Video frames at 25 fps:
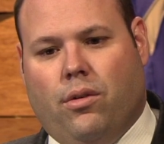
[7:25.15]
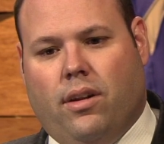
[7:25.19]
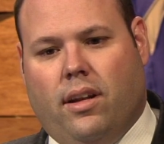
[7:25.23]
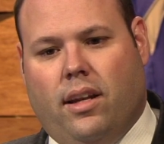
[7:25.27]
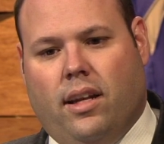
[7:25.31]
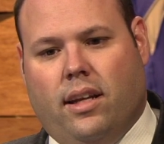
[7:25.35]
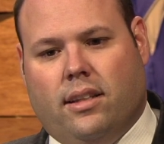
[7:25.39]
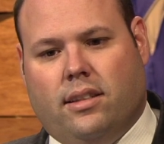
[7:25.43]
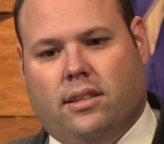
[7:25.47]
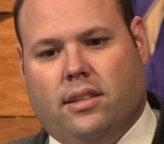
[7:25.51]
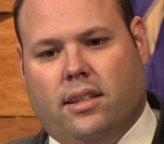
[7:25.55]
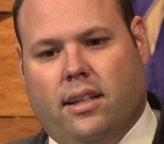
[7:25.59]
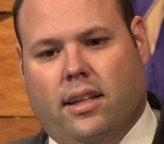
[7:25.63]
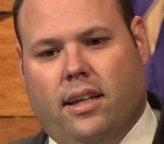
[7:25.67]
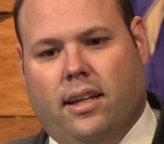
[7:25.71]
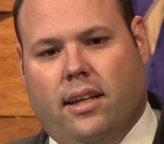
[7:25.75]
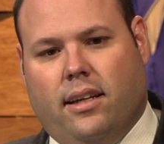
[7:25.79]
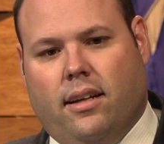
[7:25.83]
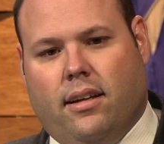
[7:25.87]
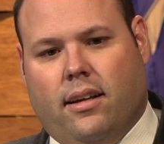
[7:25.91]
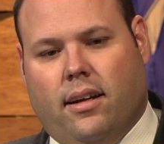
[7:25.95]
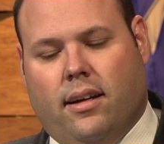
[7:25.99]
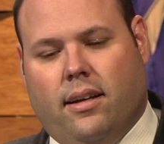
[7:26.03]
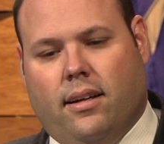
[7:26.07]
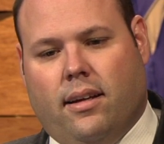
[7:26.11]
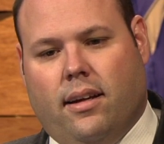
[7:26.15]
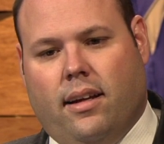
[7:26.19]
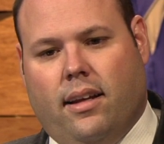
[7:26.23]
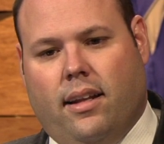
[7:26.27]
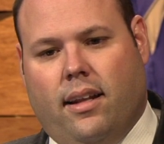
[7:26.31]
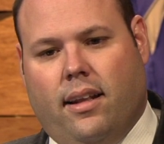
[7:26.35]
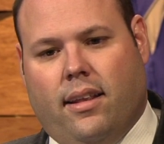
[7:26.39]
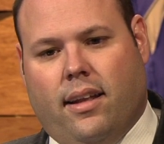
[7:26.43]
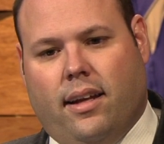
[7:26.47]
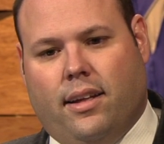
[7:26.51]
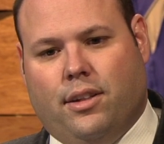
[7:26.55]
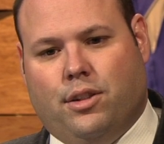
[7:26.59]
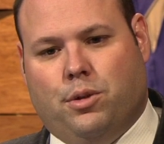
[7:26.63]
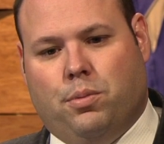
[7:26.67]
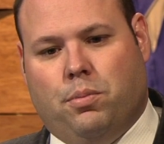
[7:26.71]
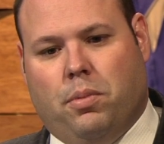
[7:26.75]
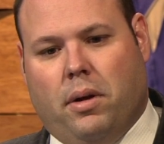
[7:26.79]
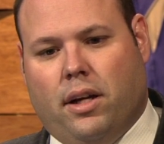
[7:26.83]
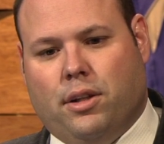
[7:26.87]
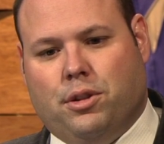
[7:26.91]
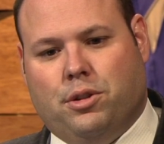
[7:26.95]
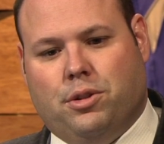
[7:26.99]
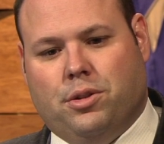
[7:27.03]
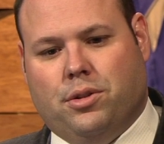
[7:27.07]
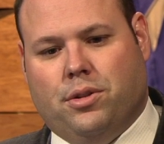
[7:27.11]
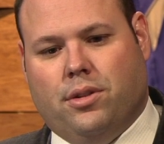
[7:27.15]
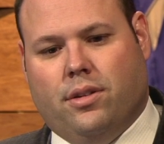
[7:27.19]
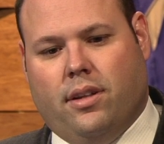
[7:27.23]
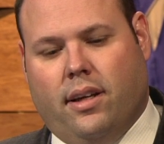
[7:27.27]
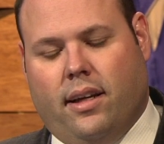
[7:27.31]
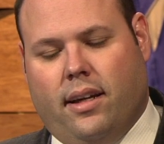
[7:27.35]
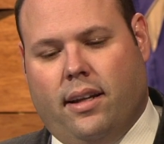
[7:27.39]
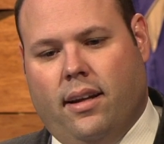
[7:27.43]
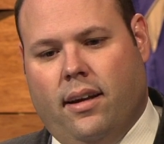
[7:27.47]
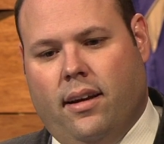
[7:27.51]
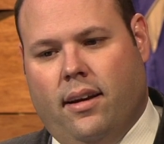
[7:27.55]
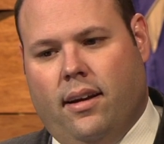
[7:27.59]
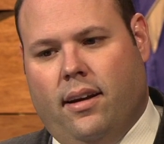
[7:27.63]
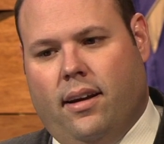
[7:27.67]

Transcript: that it's any uh, anything special that.